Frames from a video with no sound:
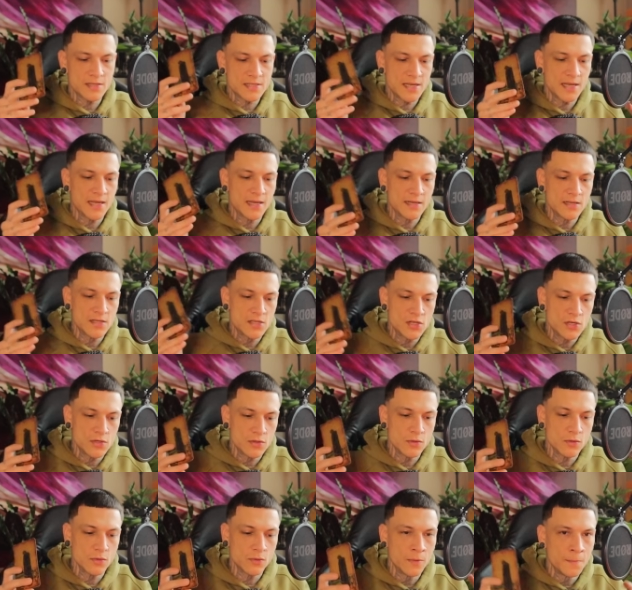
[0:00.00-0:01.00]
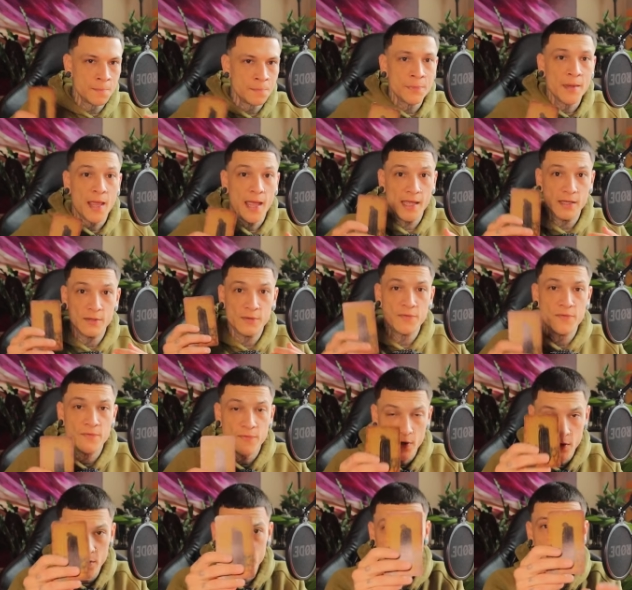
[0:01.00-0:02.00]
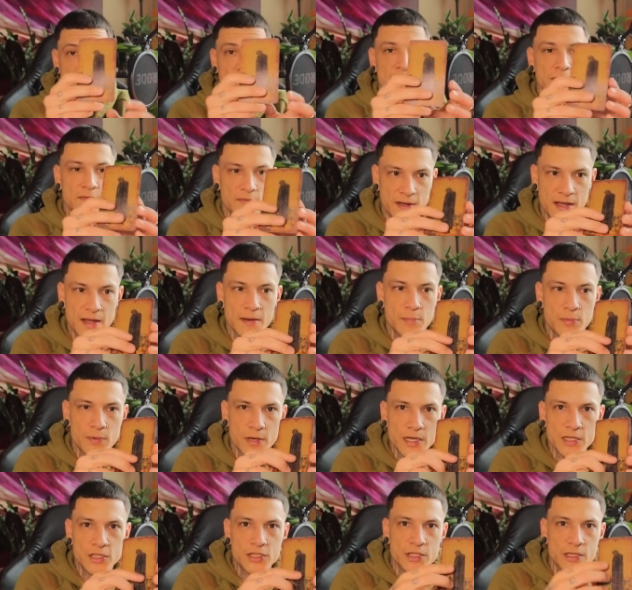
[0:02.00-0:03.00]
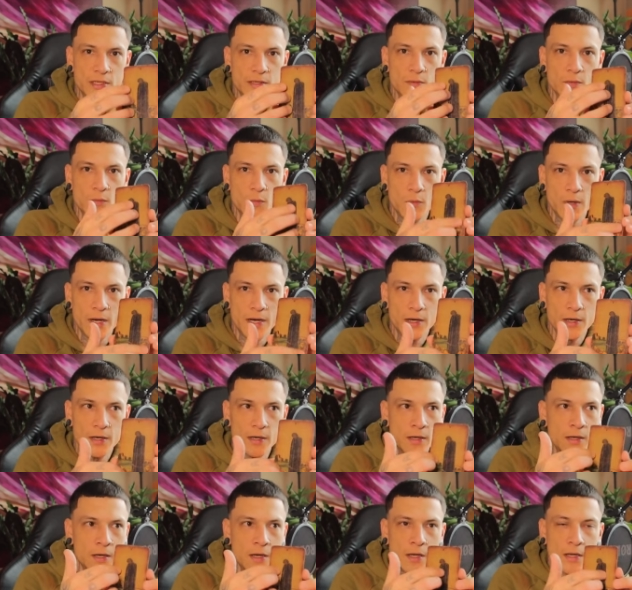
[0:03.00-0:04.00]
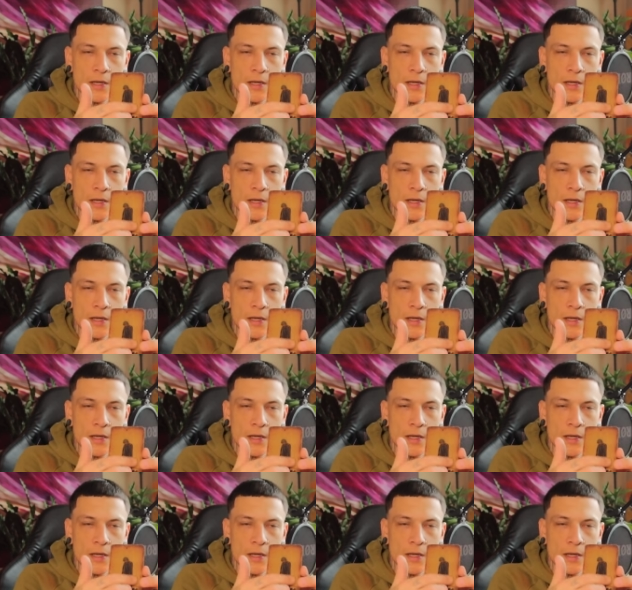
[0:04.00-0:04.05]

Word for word: us into a funky vibration where